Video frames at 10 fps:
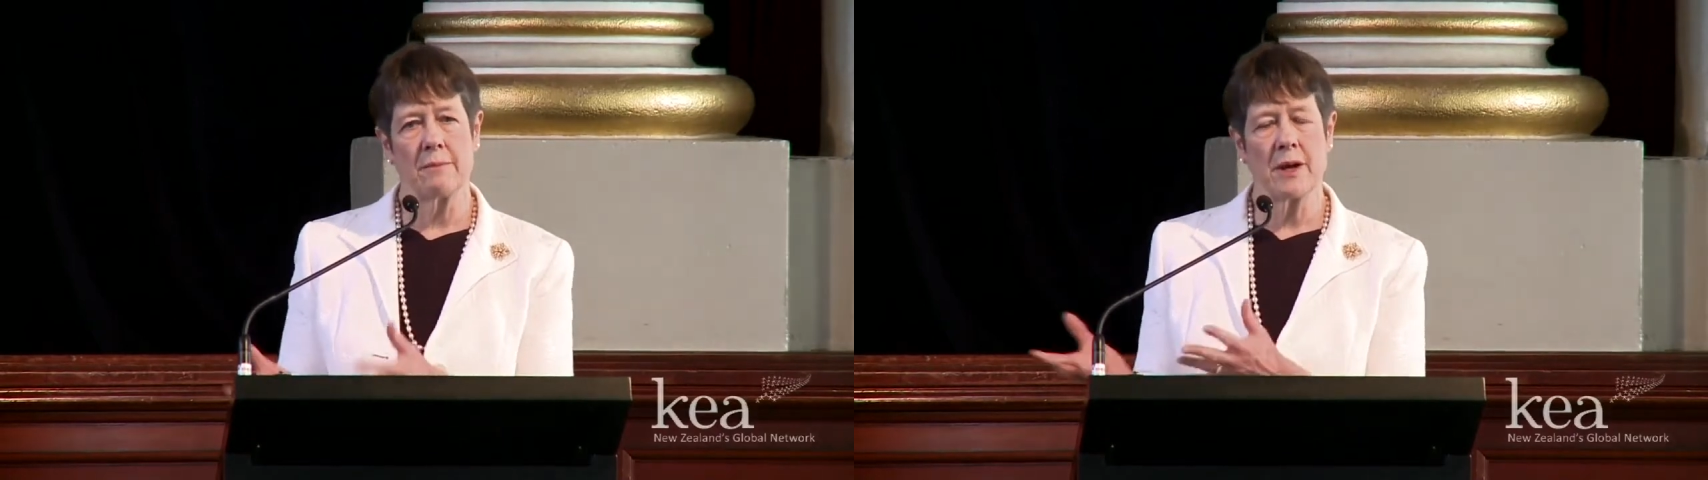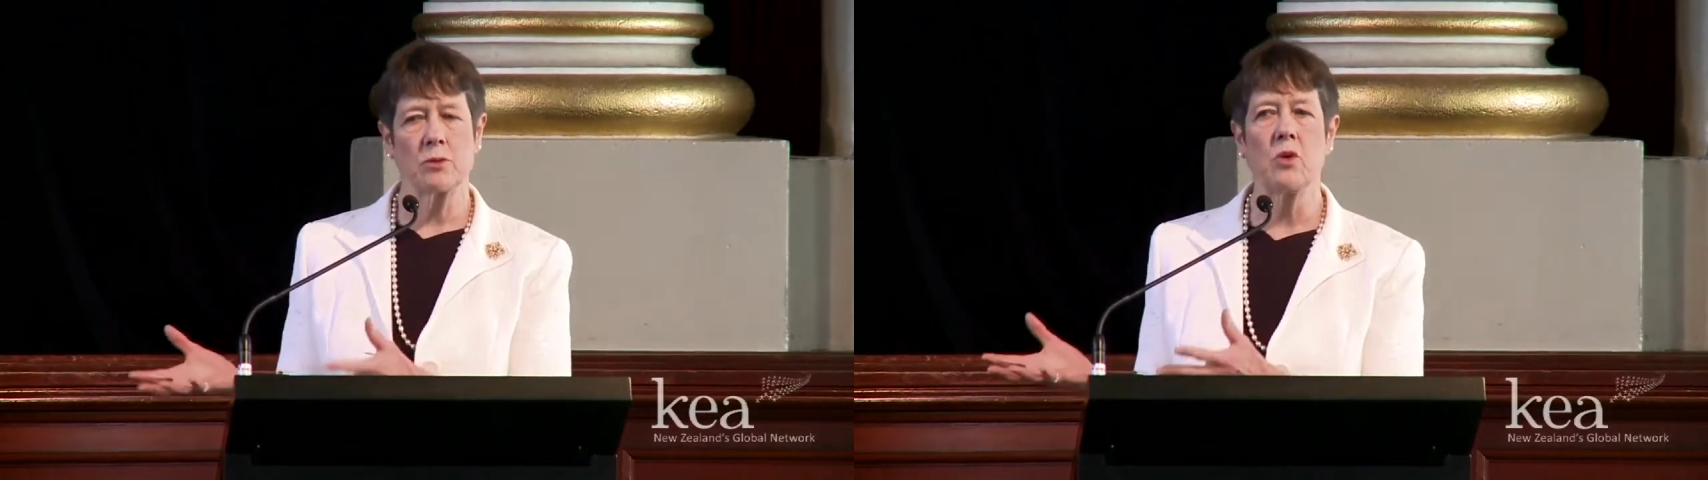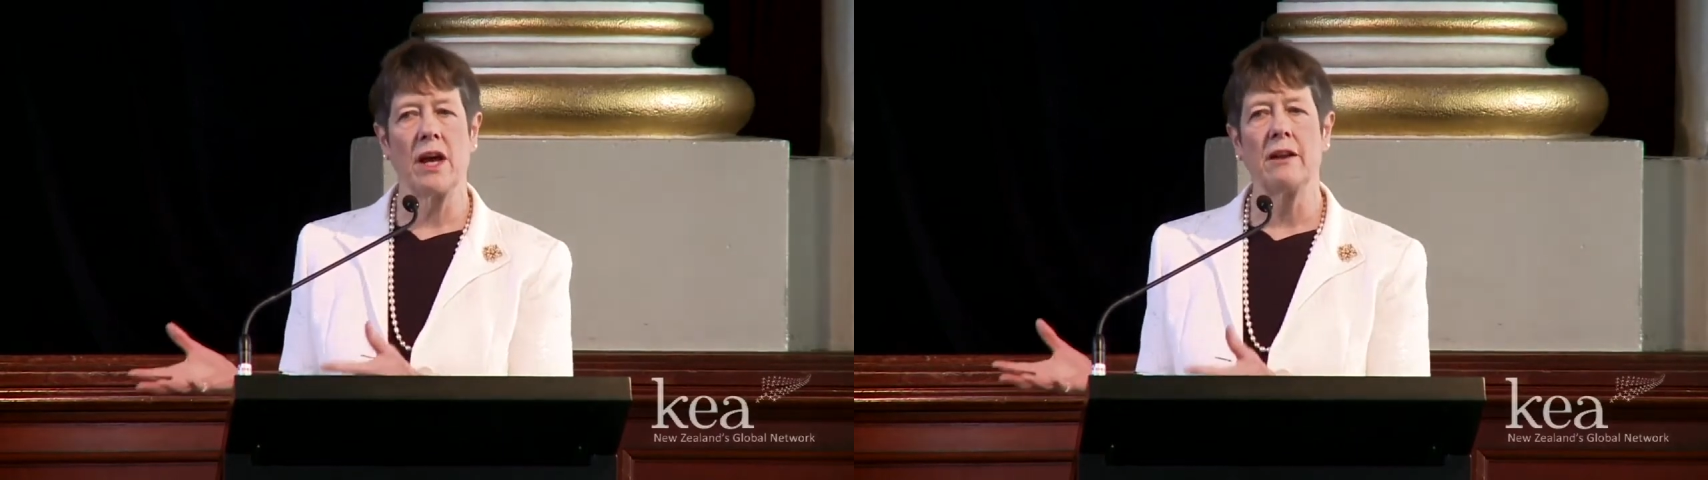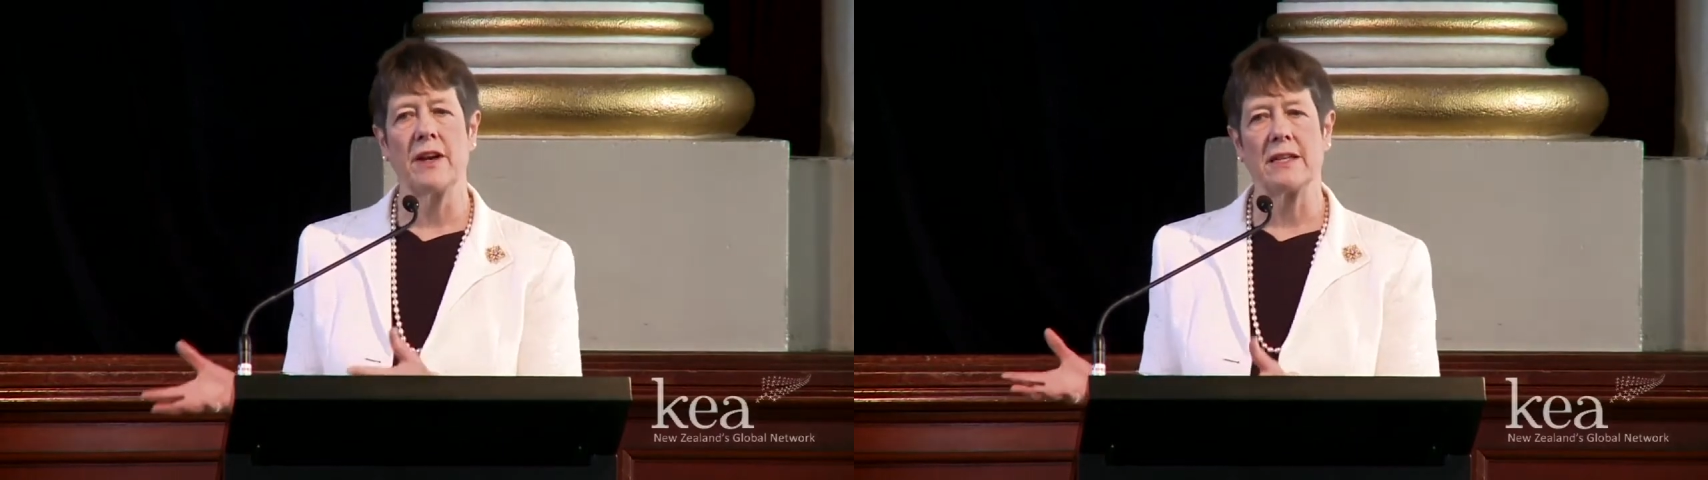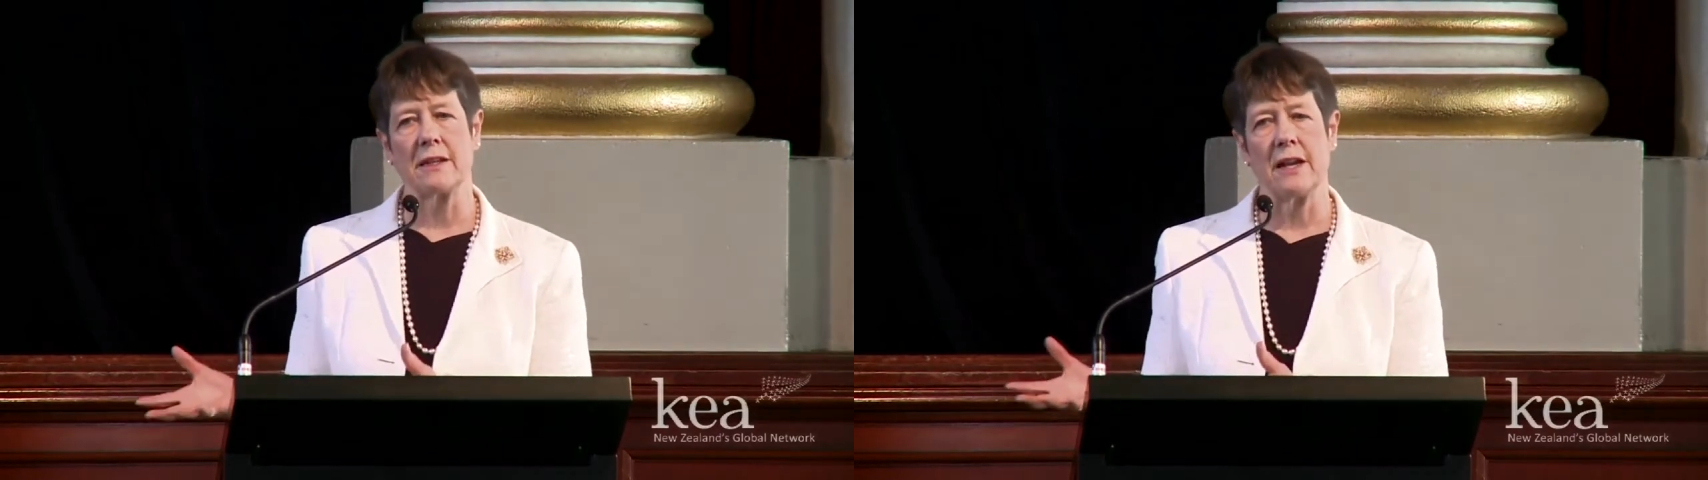much more
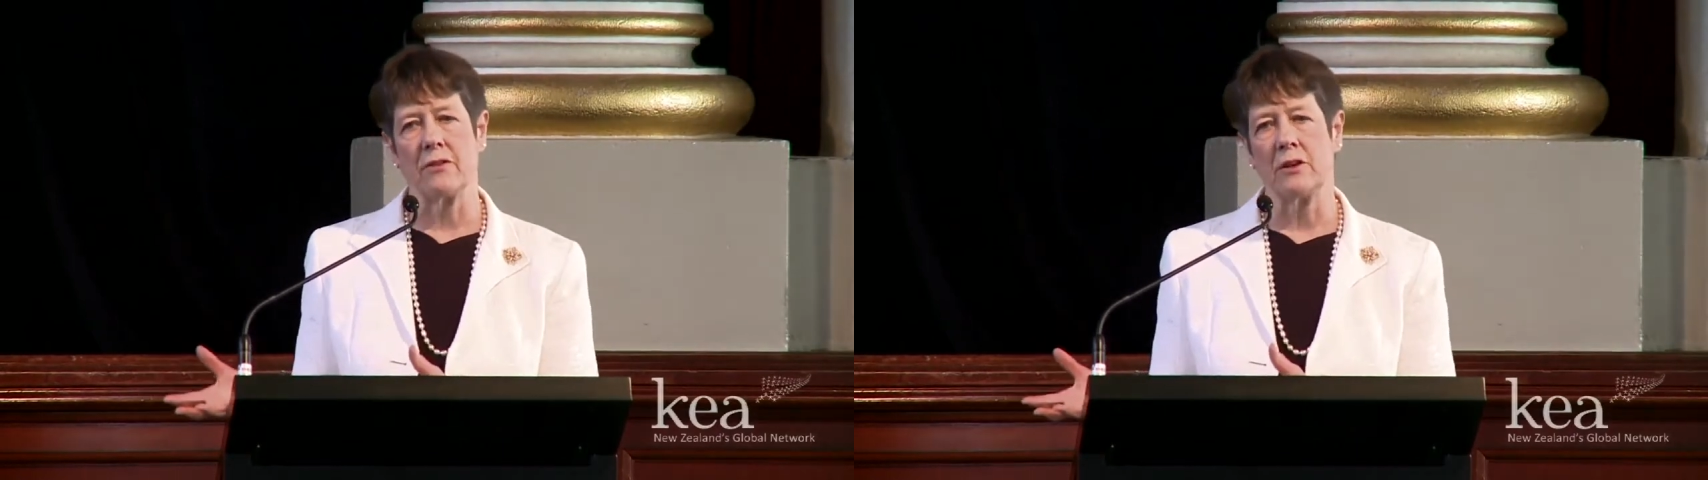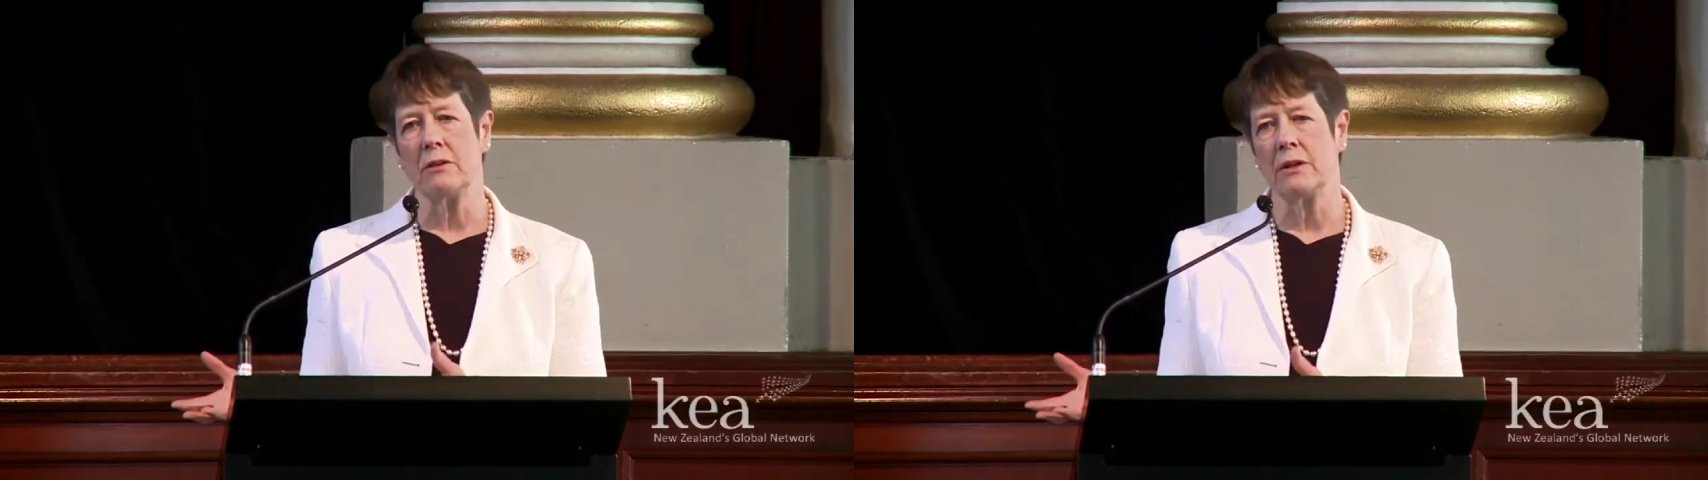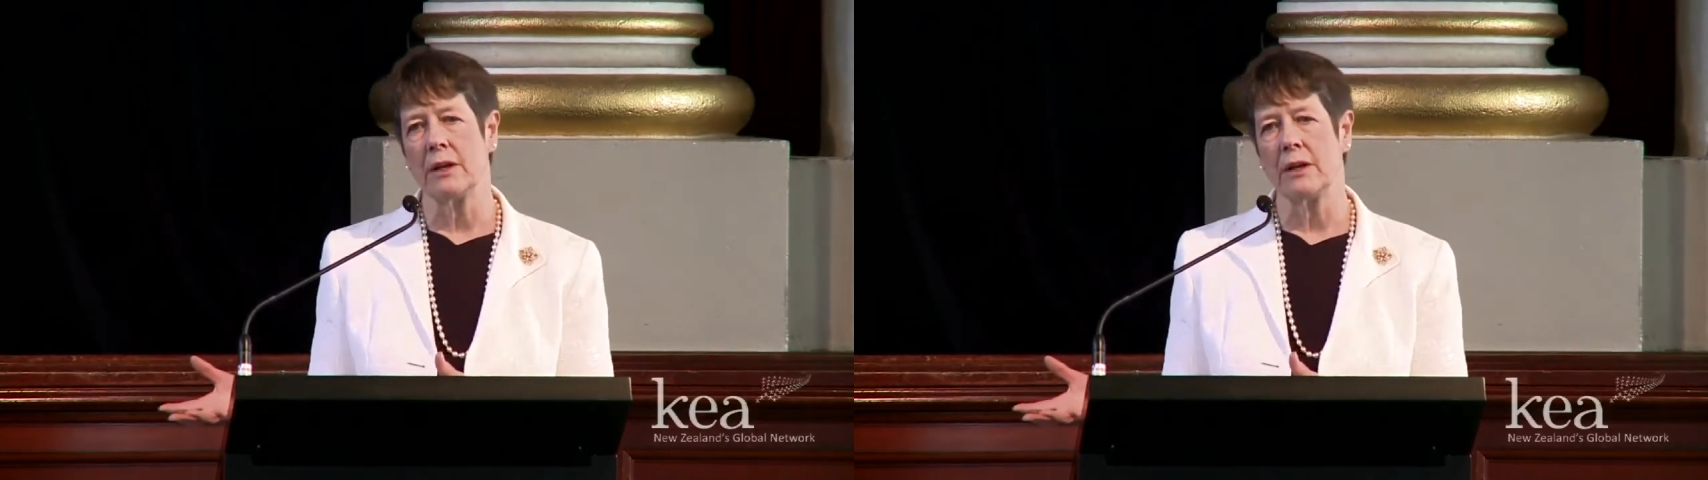elevated level